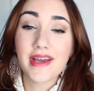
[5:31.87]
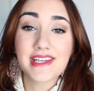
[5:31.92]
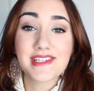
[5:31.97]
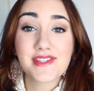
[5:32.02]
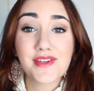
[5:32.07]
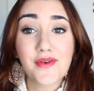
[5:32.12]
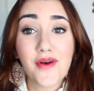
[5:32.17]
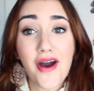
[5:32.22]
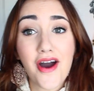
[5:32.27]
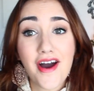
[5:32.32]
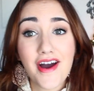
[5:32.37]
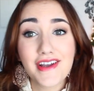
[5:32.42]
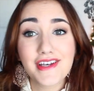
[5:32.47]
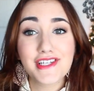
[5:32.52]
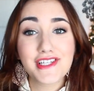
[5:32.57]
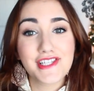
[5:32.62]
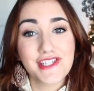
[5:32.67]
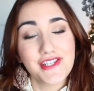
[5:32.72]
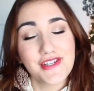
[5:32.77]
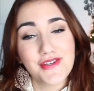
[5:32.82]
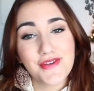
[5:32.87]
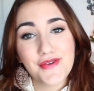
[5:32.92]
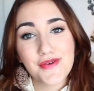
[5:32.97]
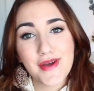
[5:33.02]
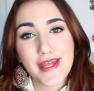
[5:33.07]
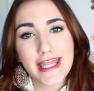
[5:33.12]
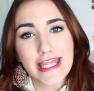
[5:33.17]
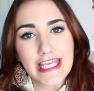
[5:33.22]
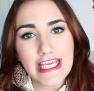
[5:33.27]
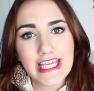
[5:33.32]
Okay so on to
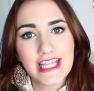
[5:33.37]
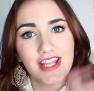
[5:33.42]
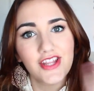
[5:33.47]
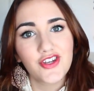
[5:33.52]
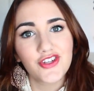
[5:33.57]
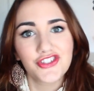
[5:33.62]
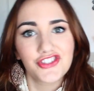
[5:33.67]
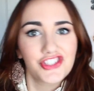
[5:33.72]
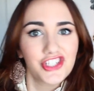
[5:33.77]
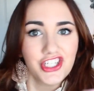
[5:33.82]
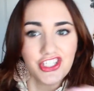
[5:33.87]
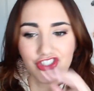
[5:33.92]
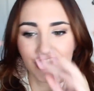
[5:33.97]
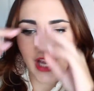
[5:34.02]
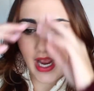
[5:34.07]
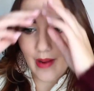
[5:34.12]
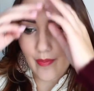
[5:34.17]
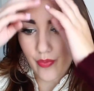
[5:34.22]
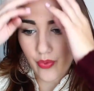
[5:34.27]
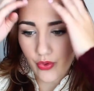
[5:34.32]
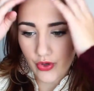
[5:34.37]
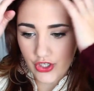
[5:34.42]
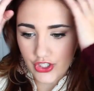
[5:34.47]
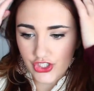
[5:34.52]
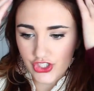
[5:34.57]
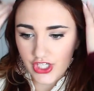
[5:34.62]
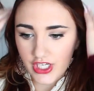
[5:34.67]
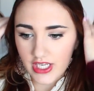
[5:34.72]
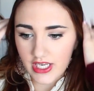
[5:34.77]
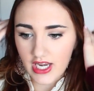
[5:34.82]
the little chit chat
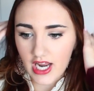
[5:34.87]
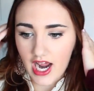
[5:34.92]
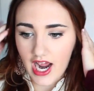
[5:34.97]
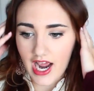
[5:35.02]
portion.